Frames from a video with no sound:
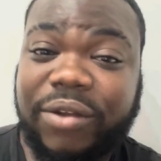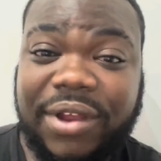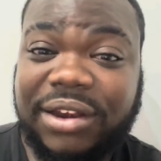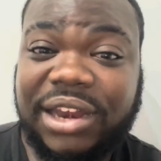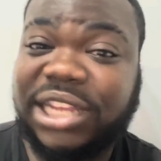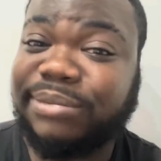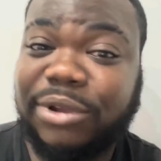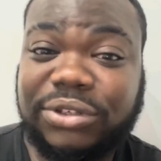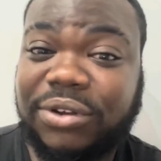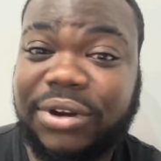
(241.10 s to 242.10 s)
around there
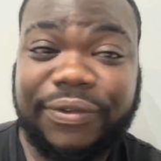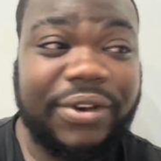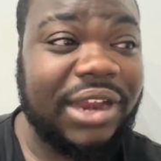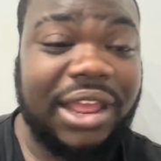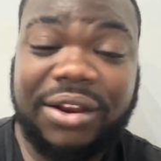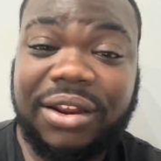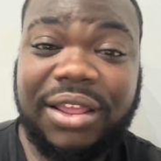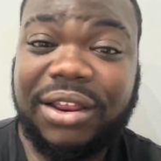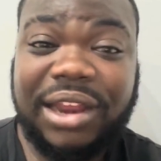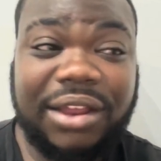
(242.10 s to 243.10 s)
smells so different down
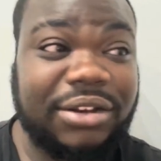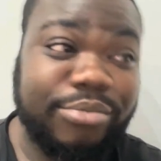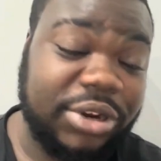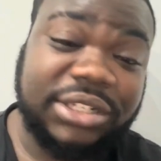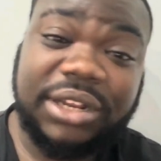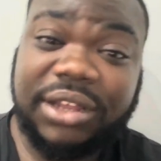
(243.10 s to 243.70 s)
to Brixton,